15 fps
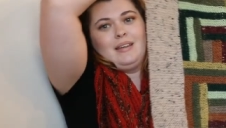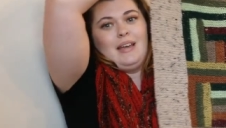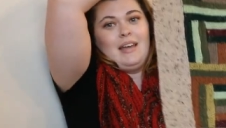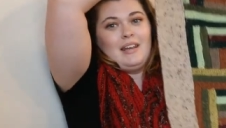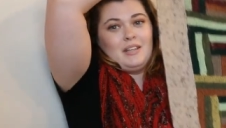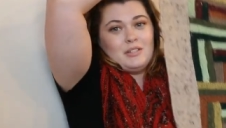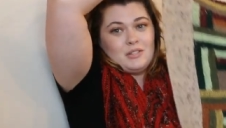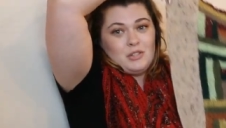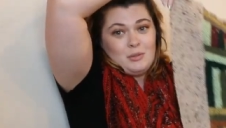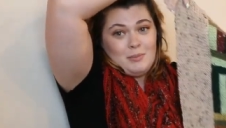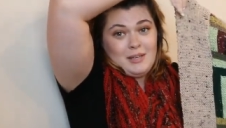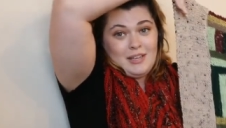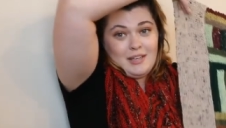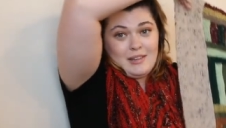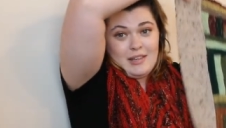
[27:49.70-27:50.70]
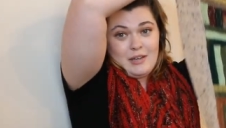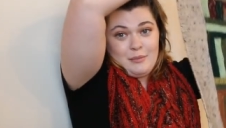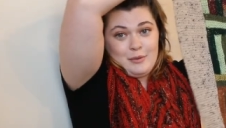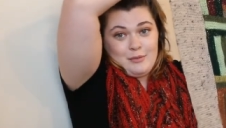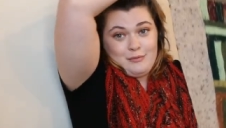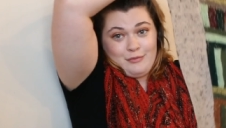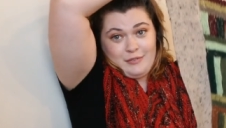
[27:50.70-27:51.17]
and it is so big that it
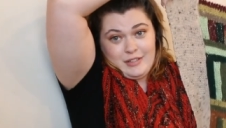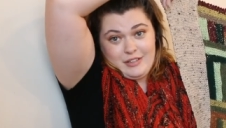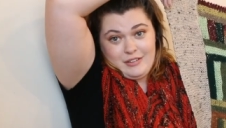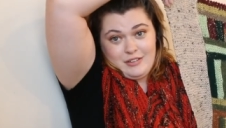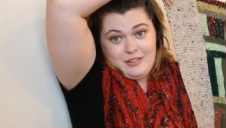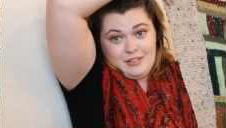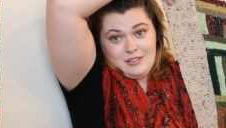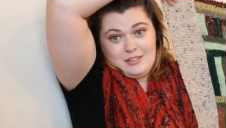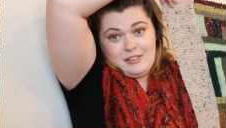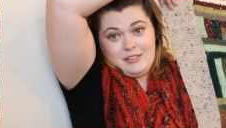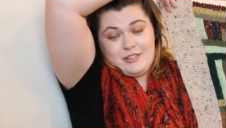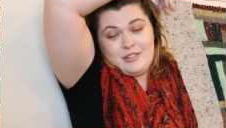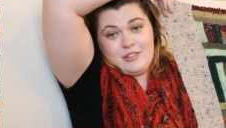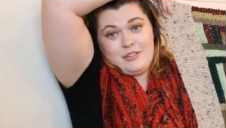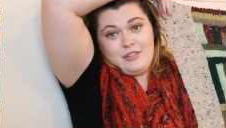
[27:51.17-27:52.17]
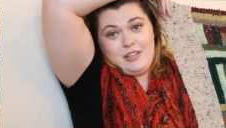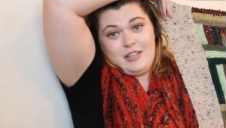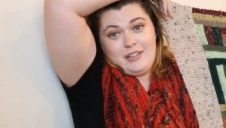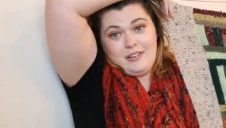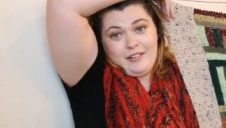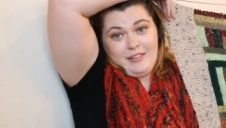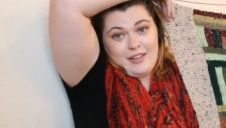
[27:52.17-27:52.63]
won't fit on
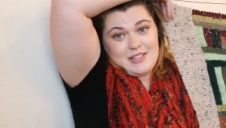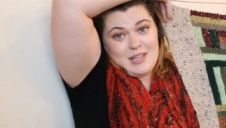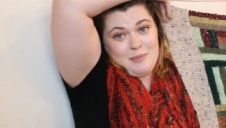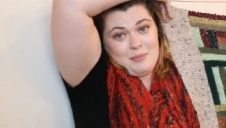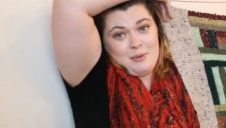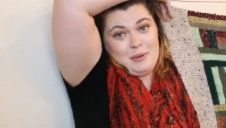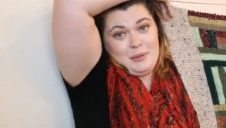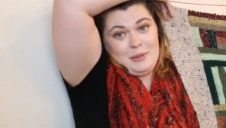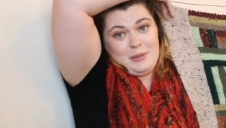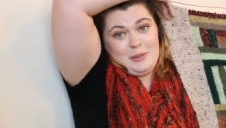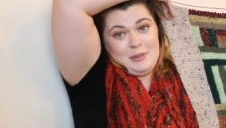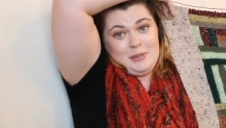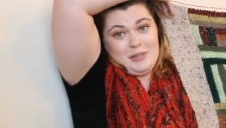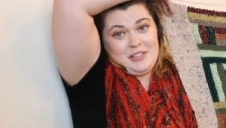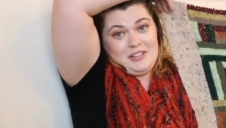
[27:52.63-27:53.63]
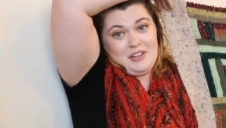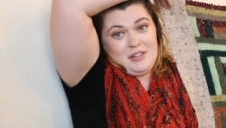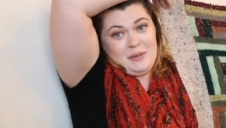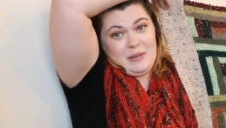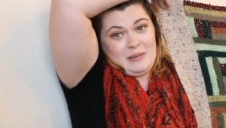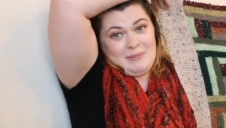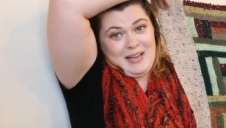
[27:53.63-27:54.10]
screen unless I pull it all
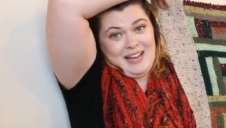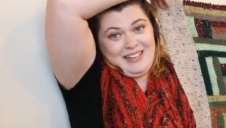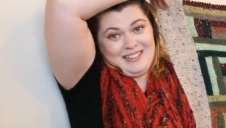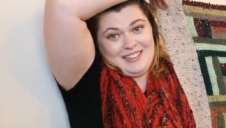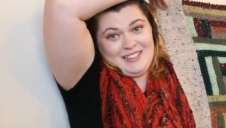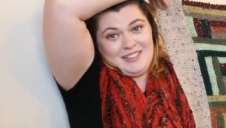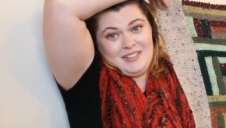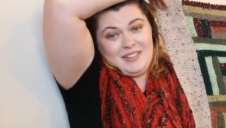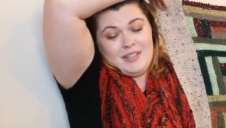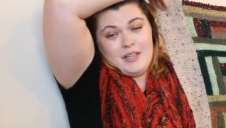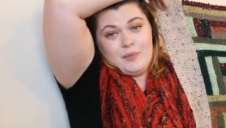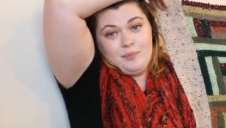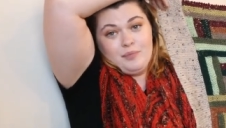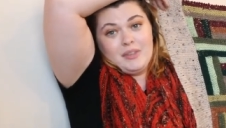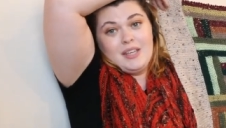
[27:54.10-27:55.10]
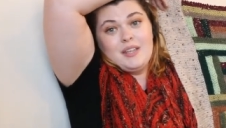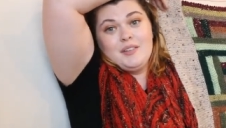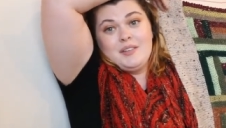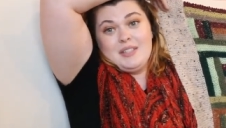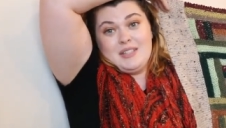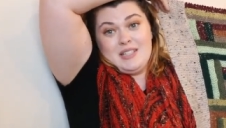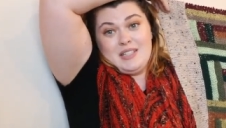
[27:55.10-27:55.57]
the way back.
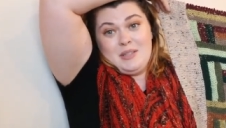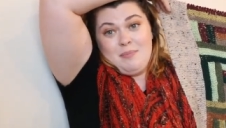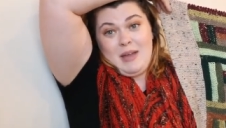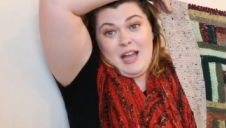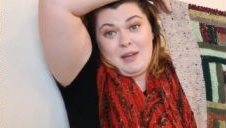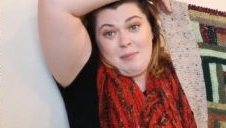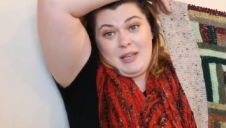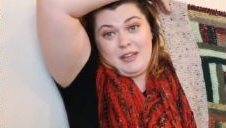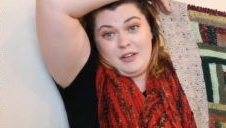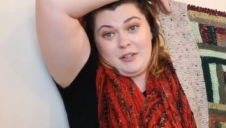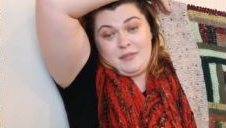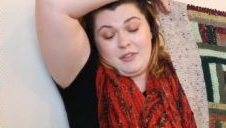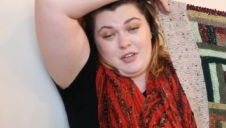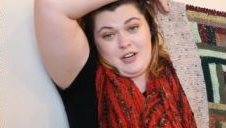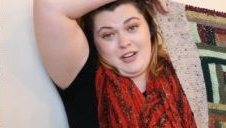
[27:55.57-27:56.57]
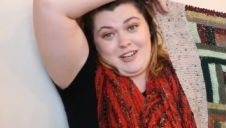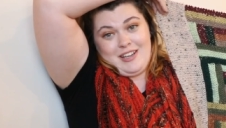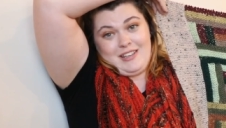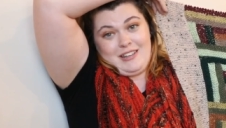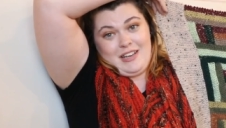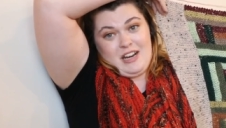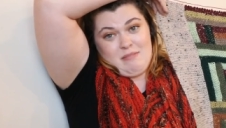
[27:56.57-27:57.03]
This is the back panel of the
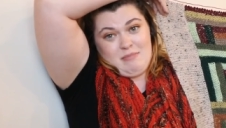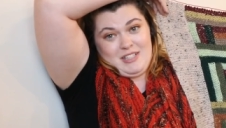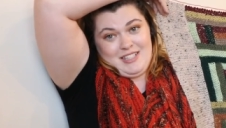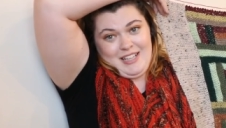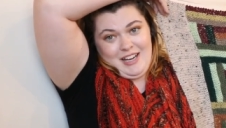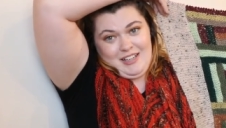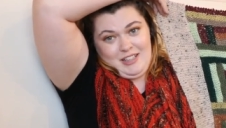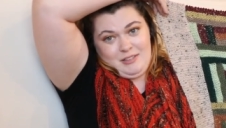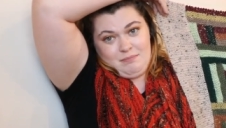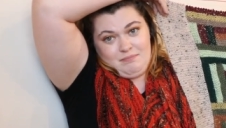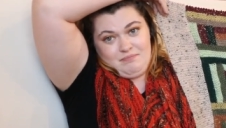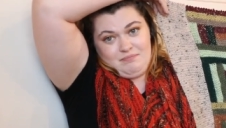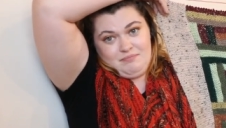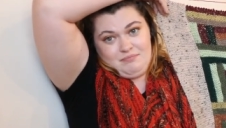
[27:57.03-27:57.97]
cardigan that I'm designing.